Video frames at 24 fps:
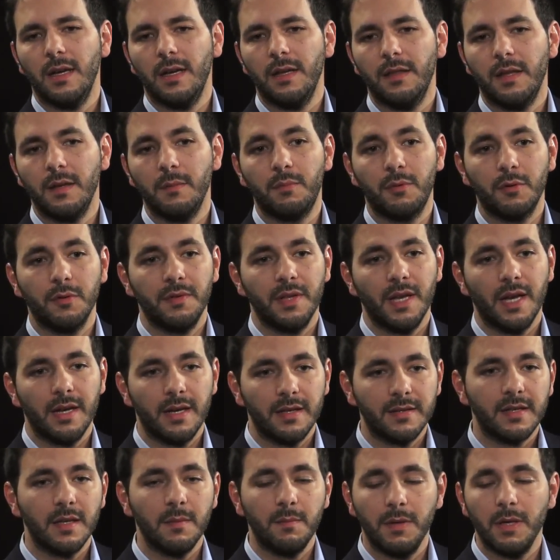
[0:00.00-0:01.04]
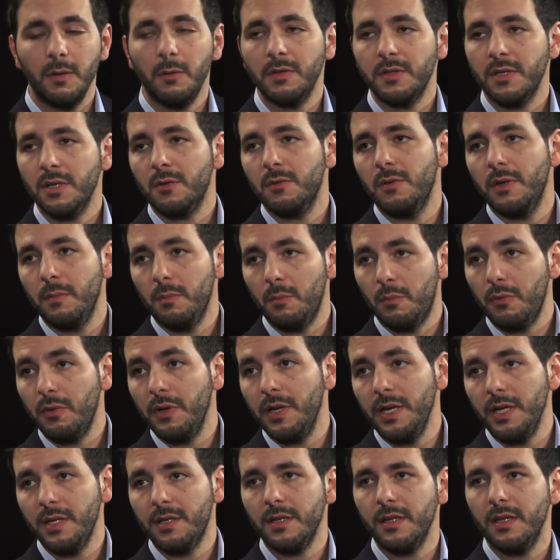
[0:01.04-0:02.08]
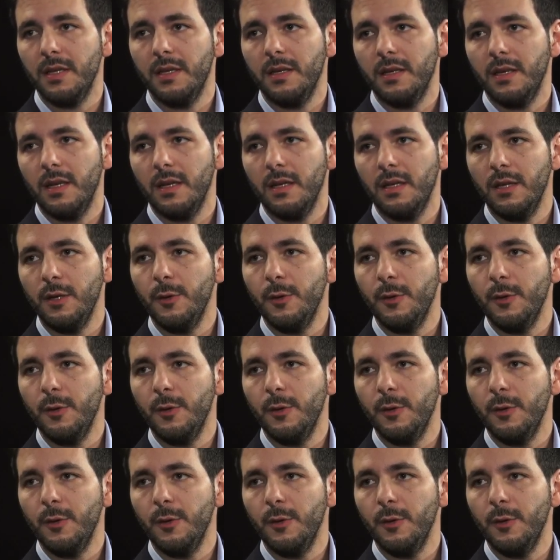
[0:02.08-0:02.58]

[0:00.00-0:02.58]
they proved that SAP was actually breached in